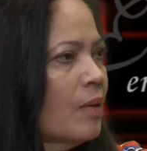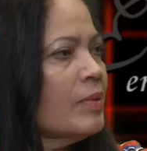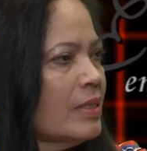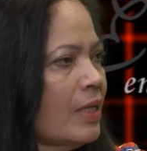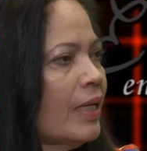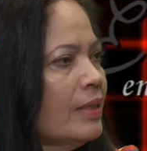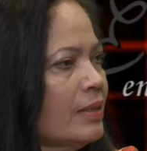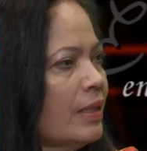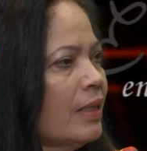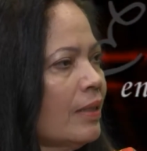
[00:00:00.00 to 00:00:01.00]
I was
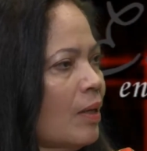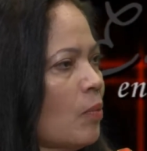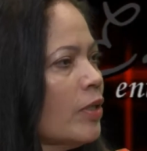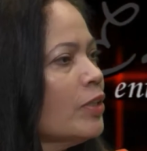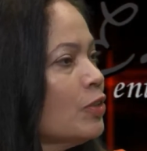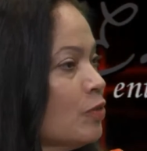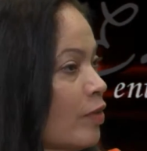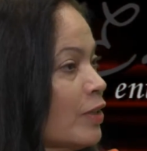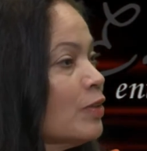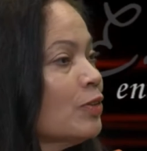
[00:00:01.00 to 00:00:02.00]
19, I wanted to
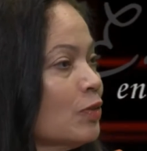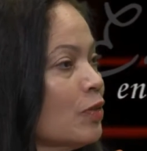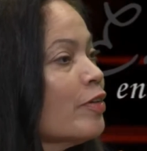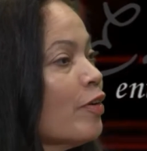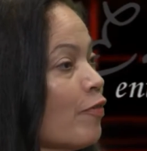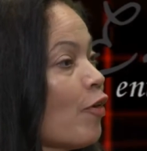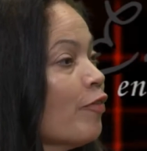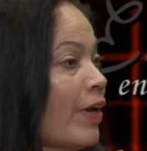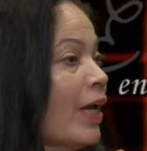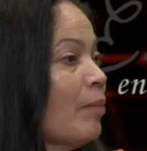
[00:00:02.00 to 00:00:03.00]
write the story of our
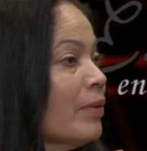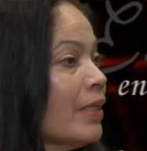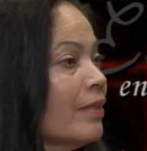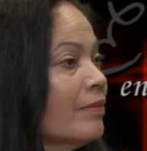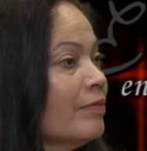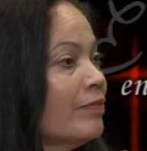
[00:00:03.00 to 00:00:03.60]
family,